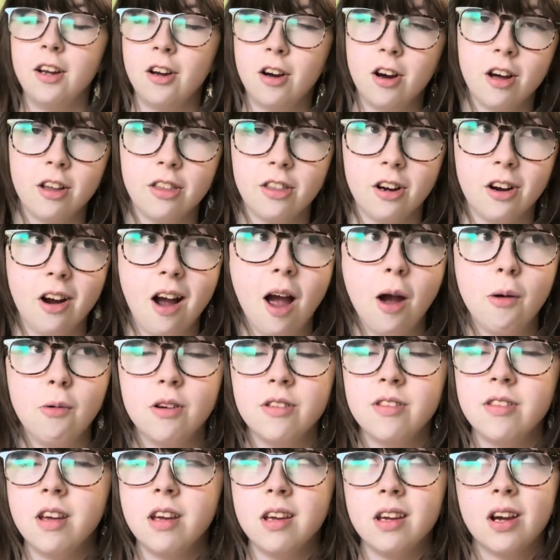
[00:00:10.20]
author, I
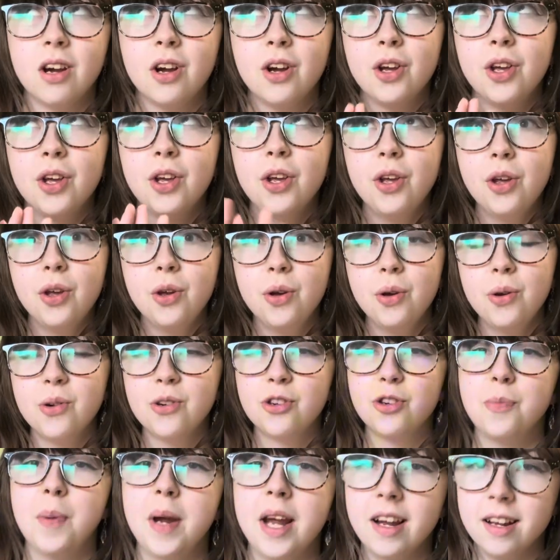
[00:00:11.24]
was a
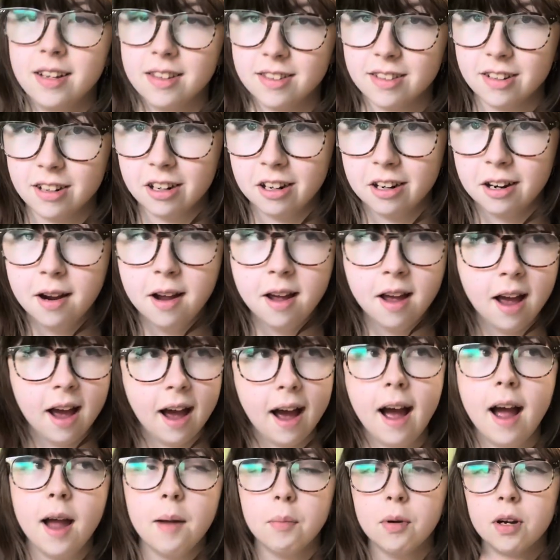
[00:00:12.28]
huge pantser.
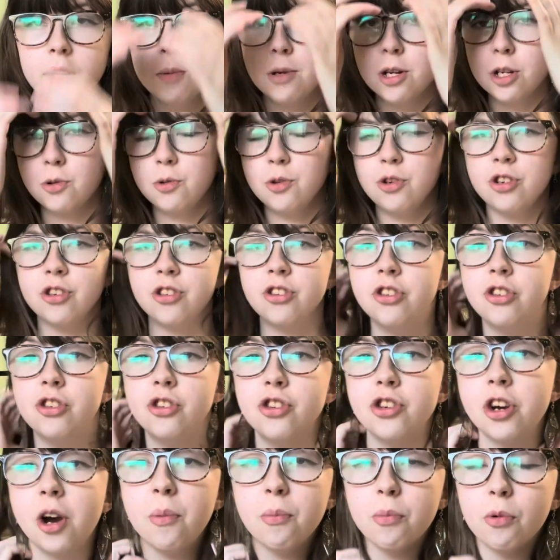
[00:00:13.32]
I pretty much would just
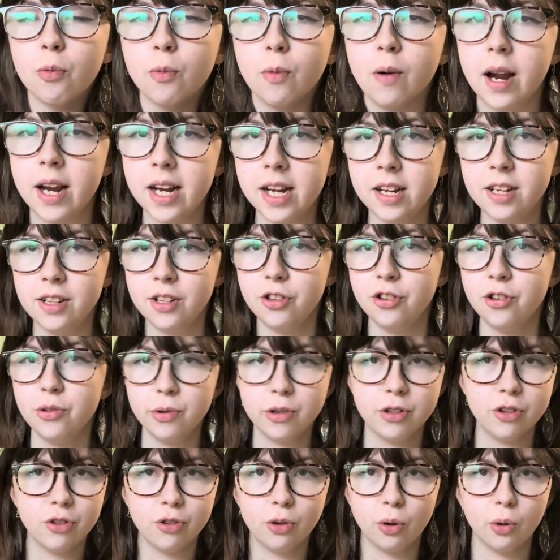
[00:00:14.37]
jump right into a
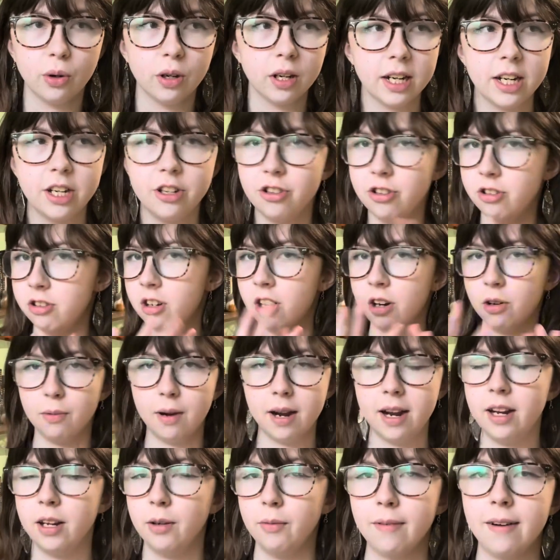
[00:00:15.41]
story, just start
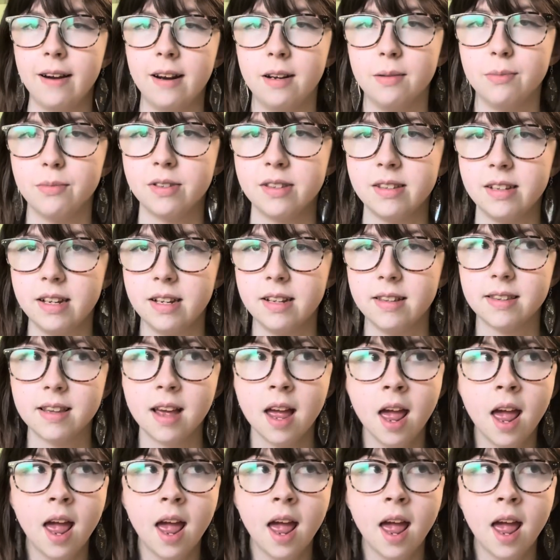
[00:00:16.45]
writing random scenes.